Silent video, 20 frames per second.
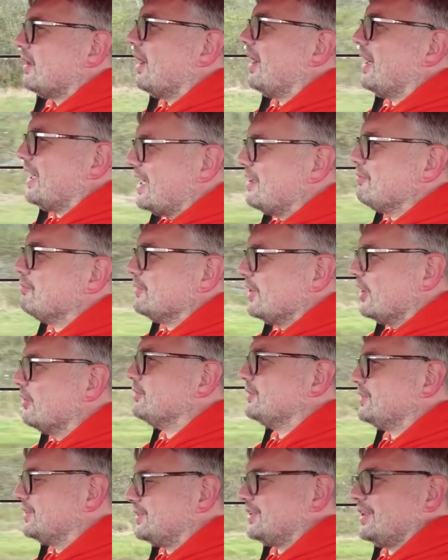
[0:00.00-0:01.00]
I am
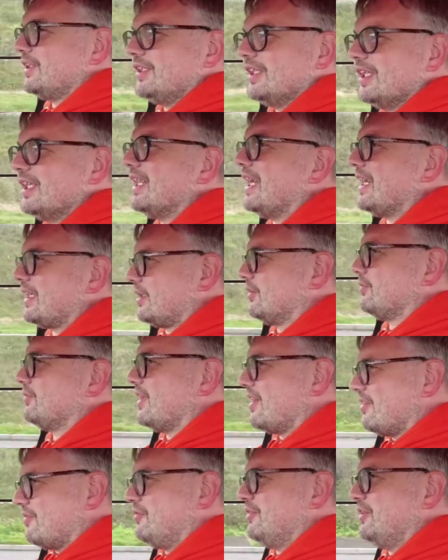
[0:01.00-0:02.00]
noticing the lack of
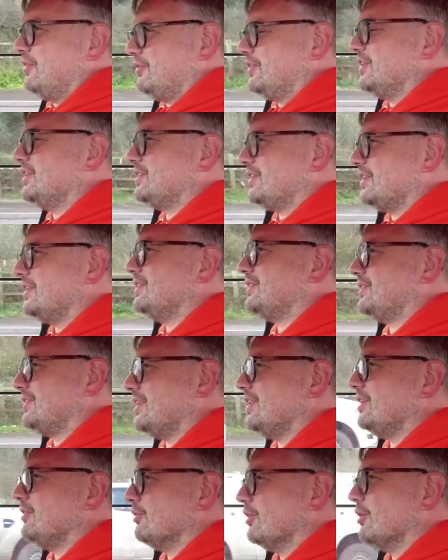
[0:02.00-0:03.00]
that
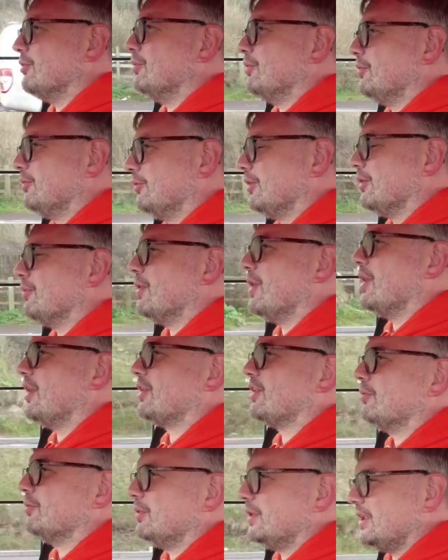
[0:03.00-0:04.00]
50cc
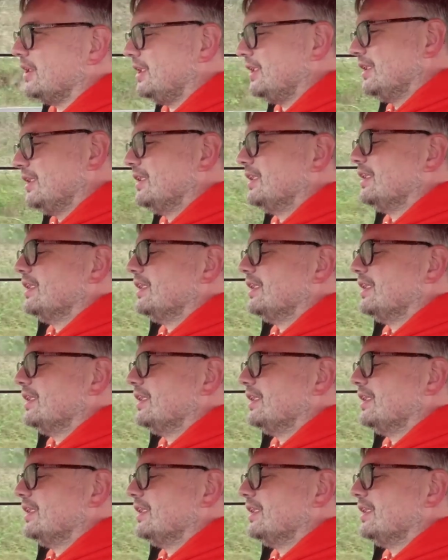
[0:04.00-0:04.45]
remarkably.